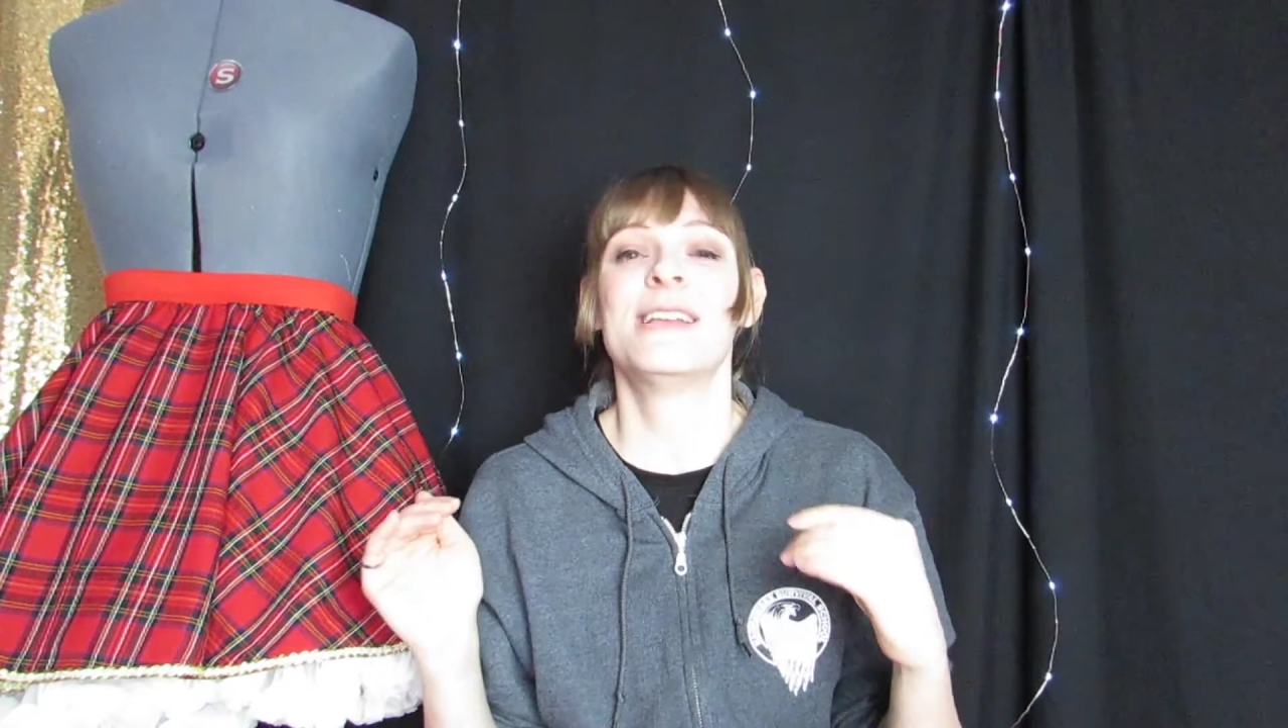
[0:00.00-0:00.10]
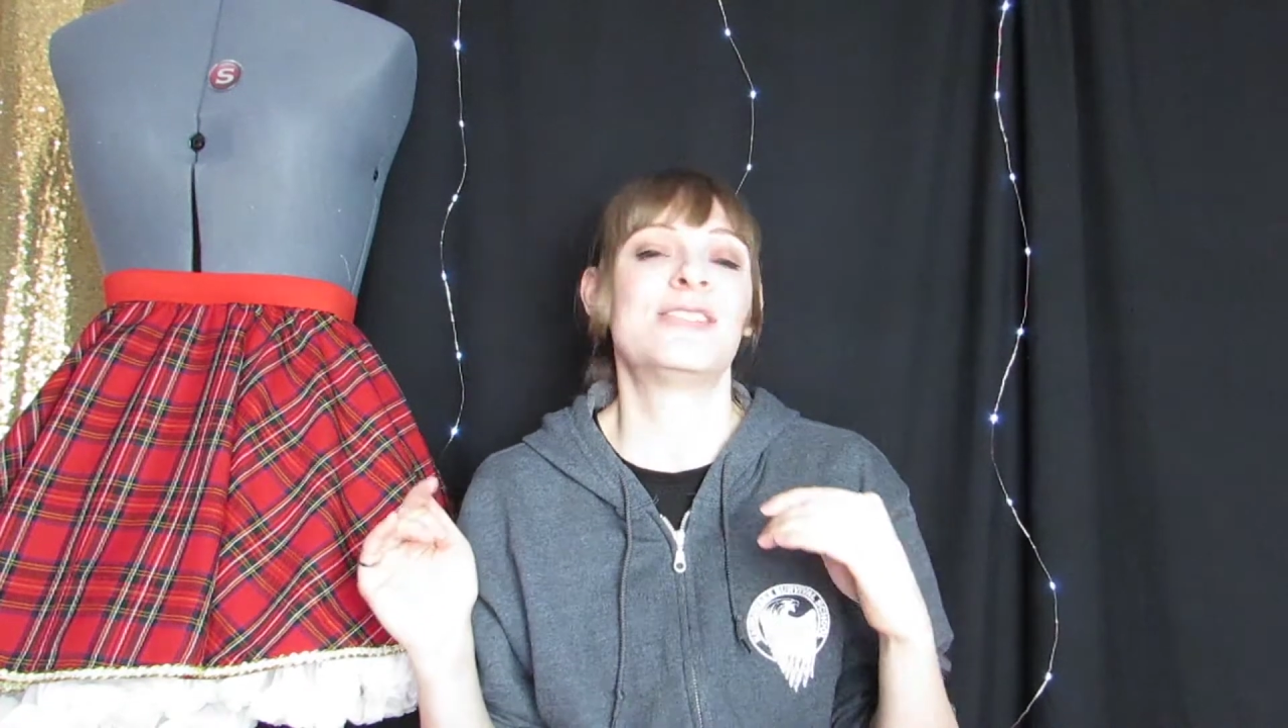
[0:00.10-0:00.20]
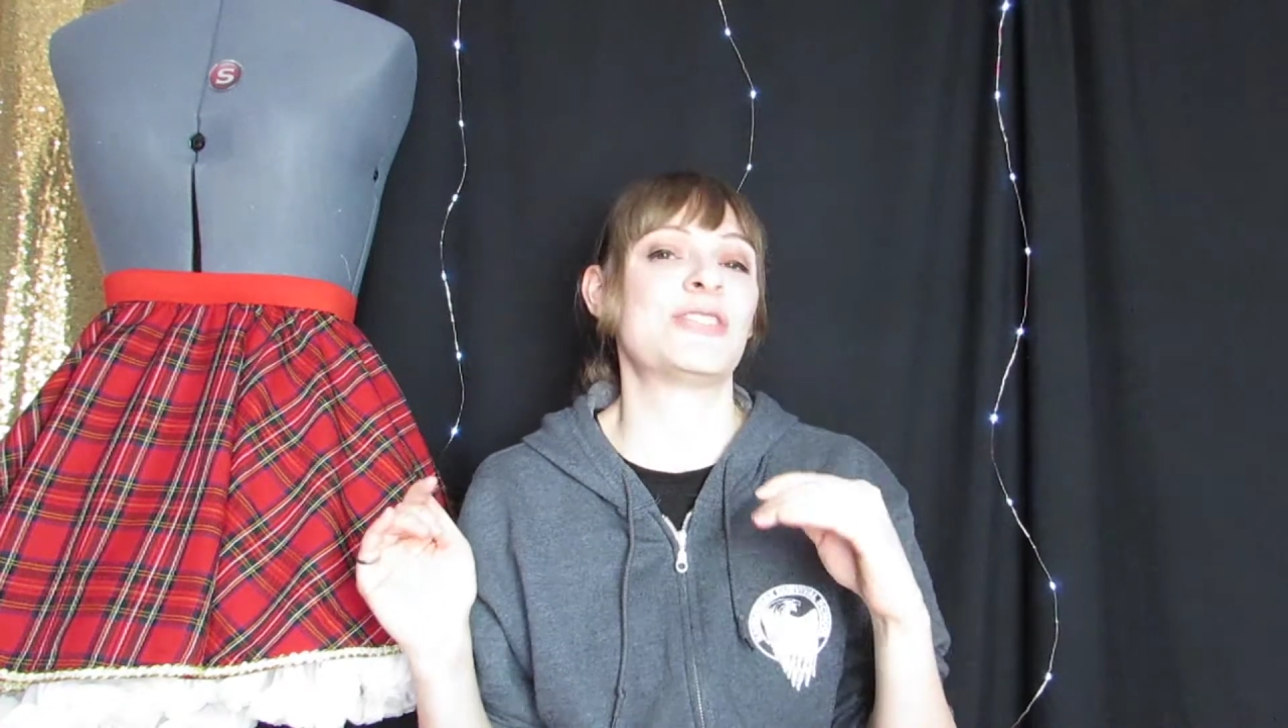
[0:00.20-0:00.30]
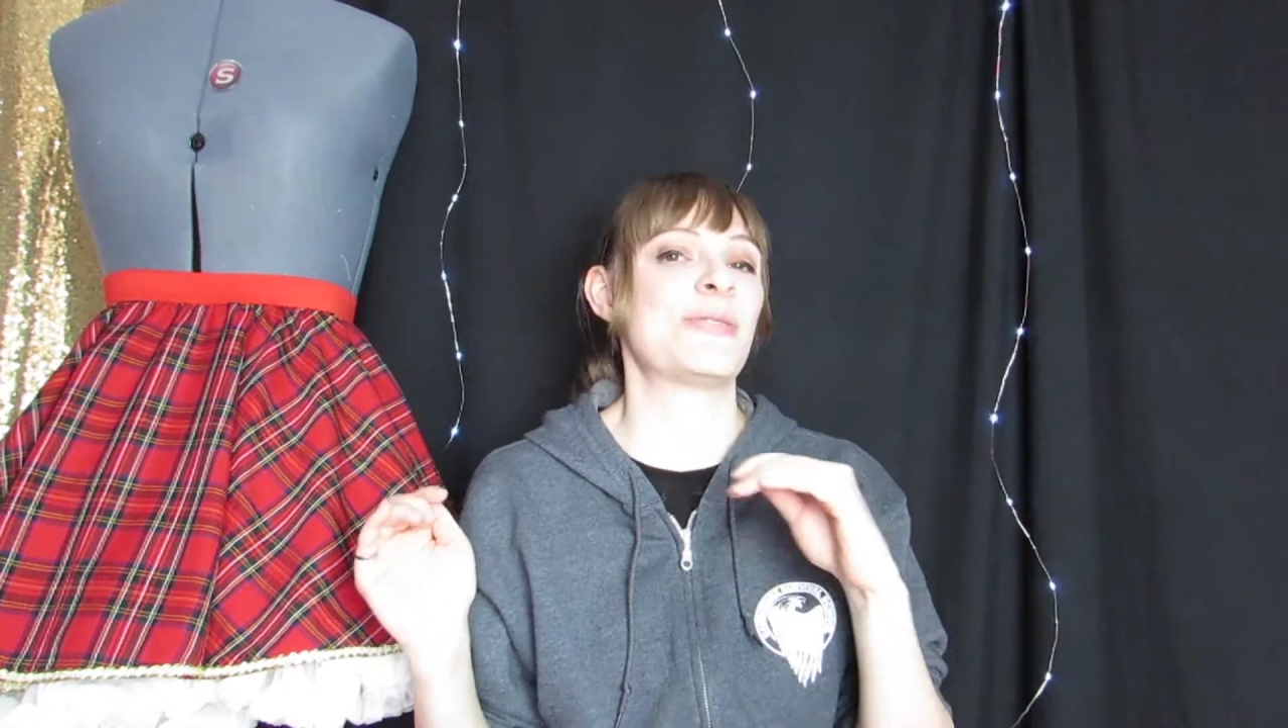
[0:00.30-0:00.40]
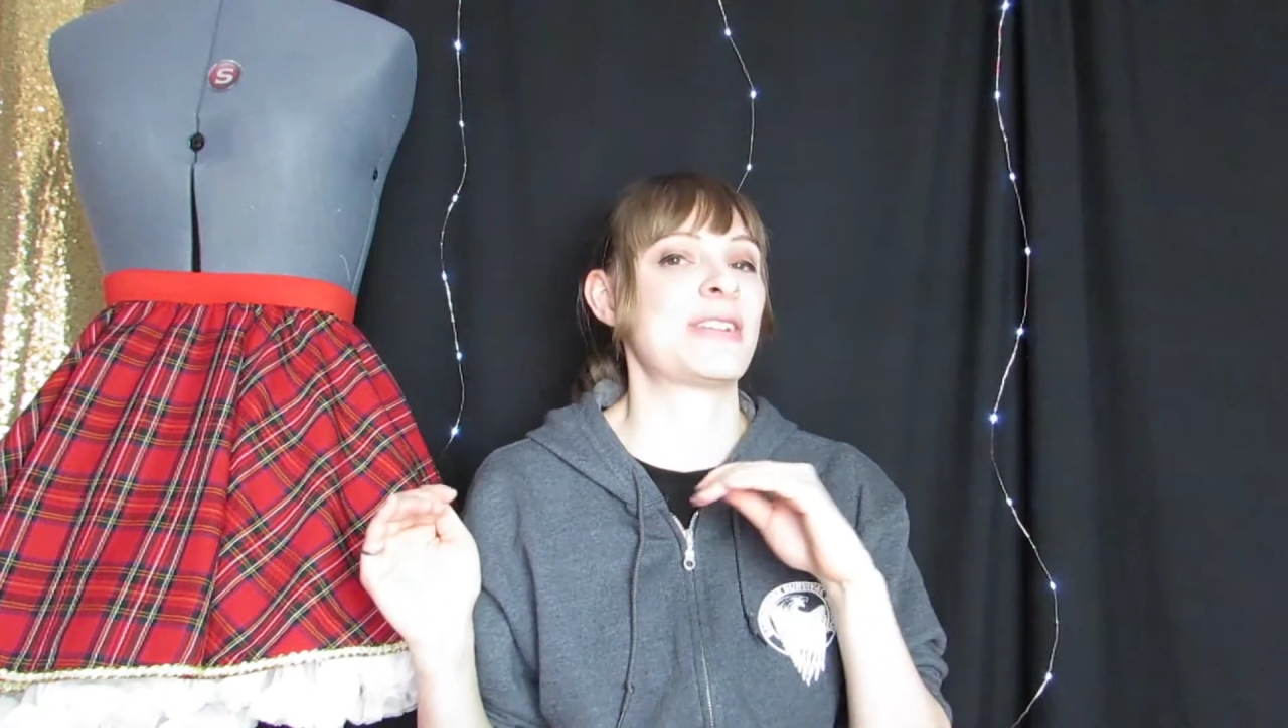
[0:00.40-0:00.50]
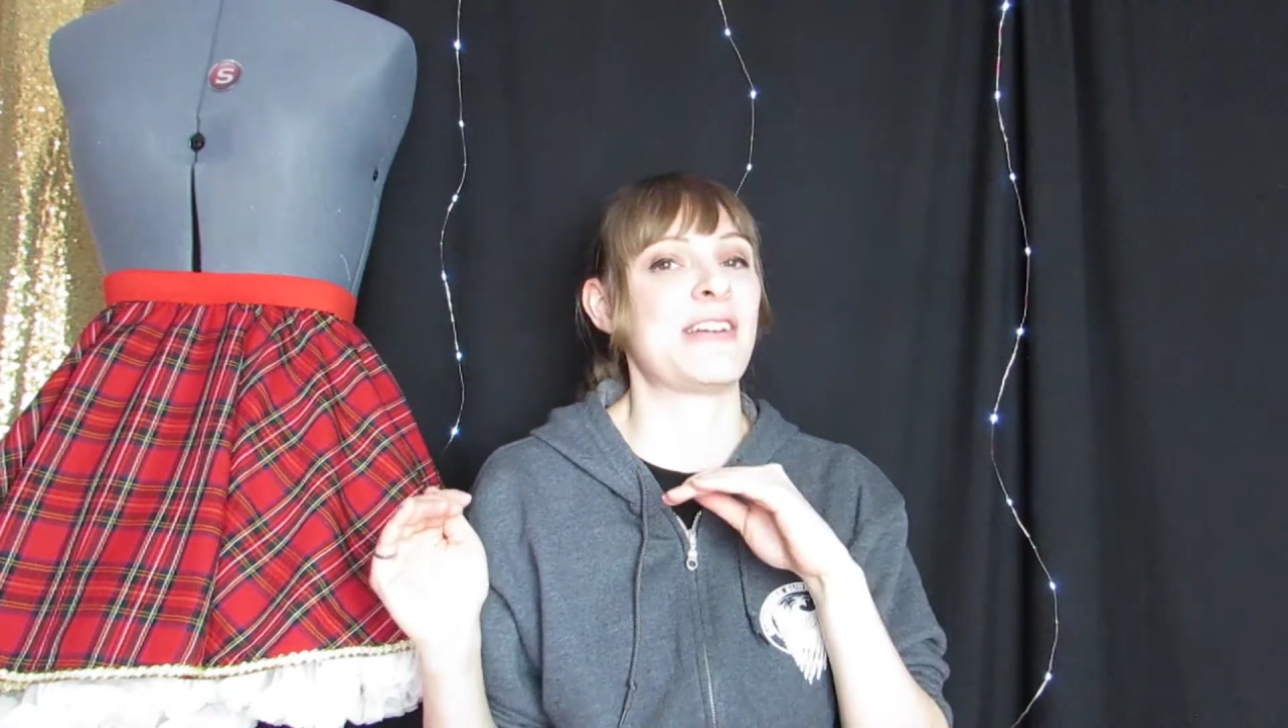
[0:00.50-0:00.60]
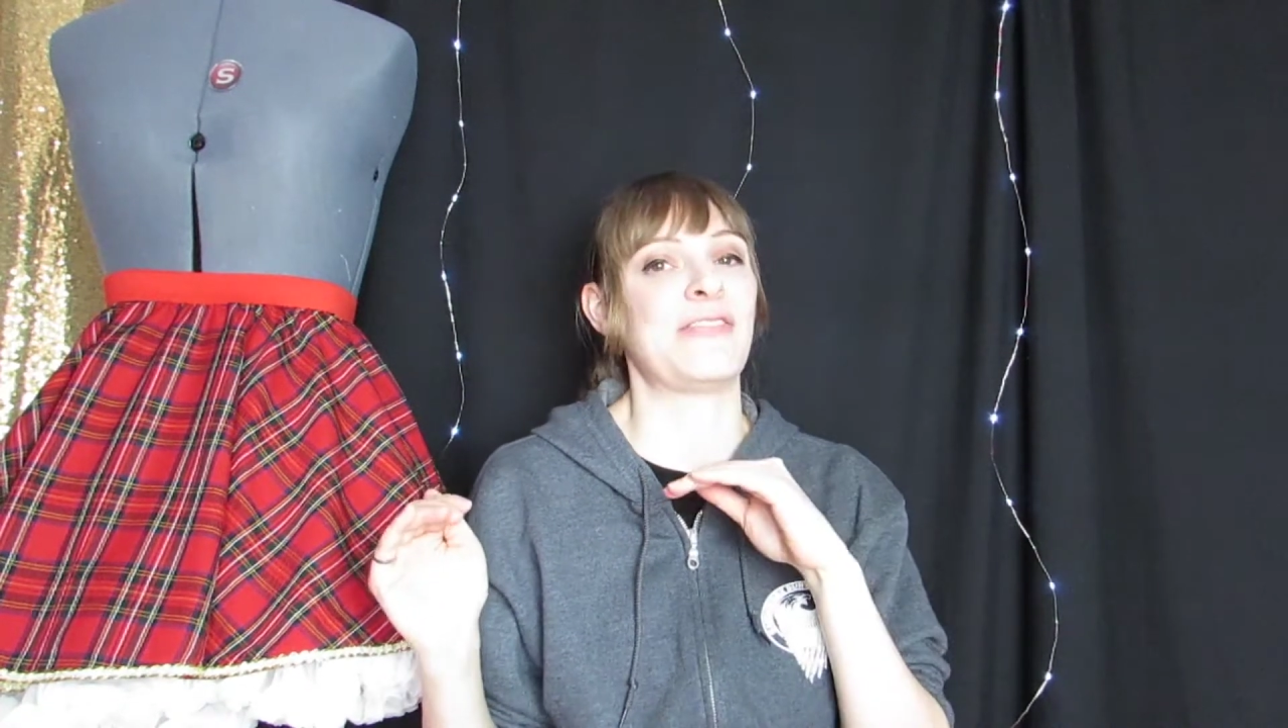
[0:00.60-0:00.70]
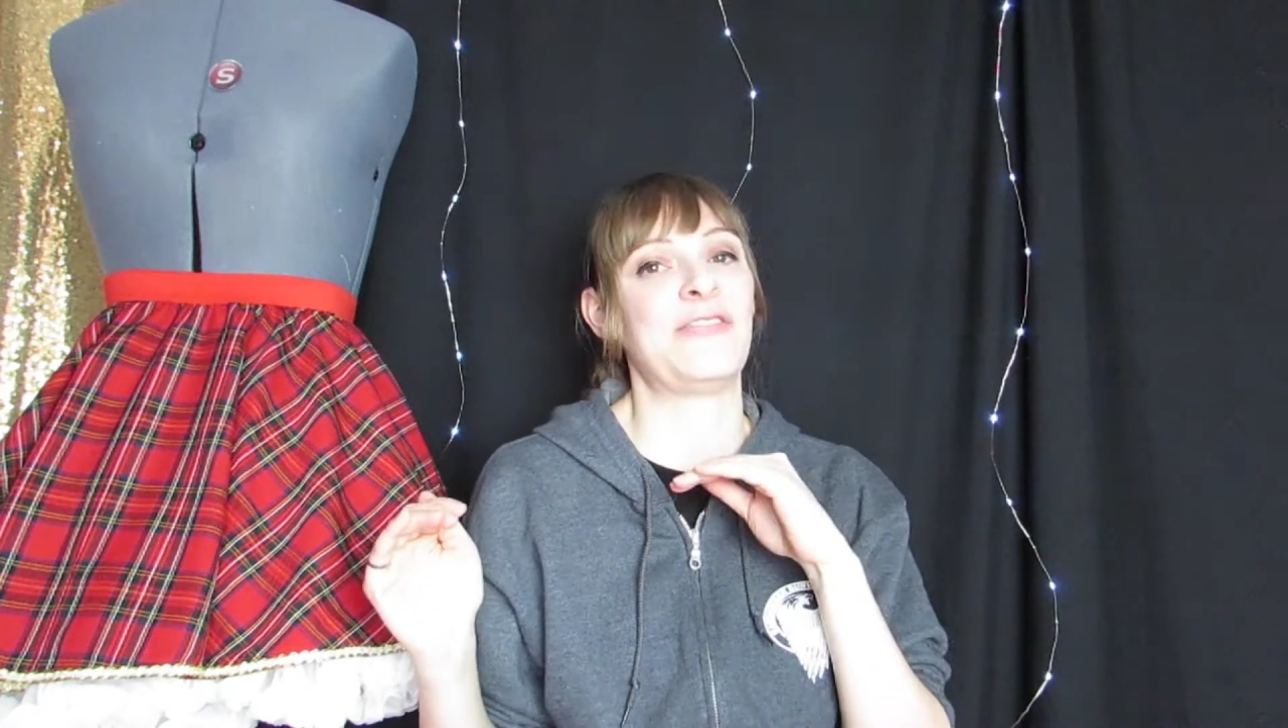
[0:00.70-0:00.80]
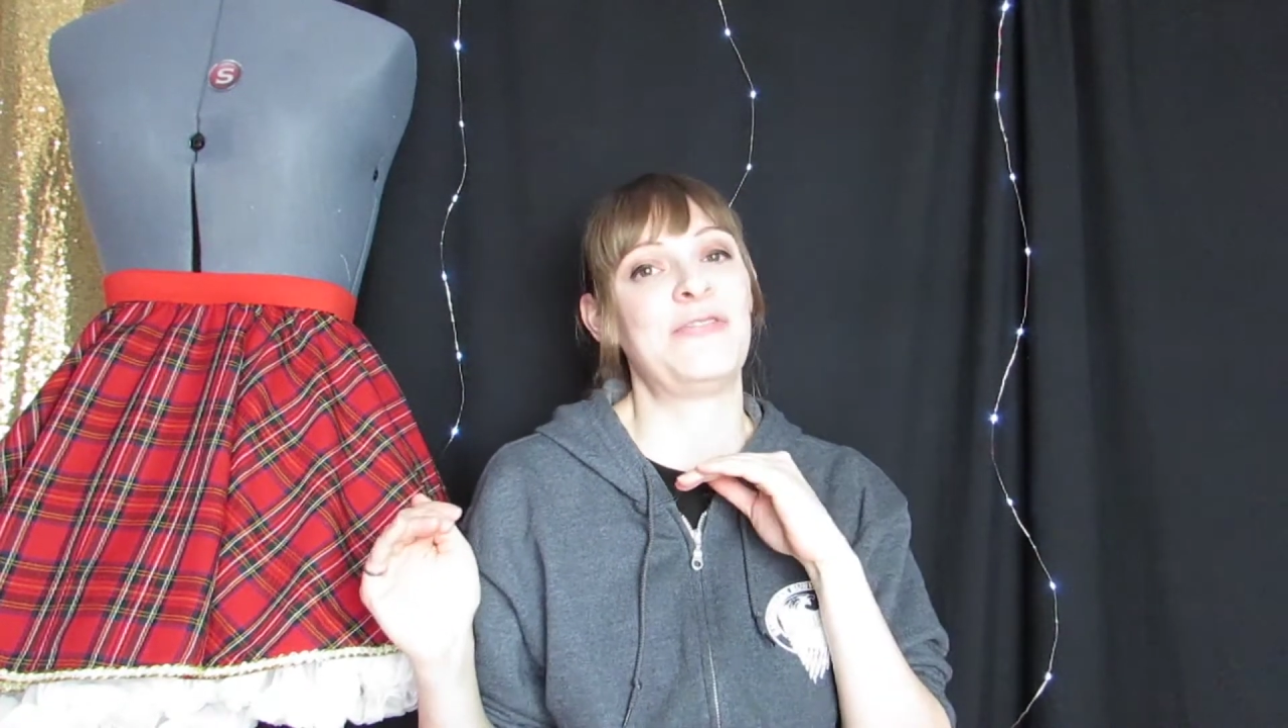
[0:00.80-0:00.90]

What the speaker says: Don't cut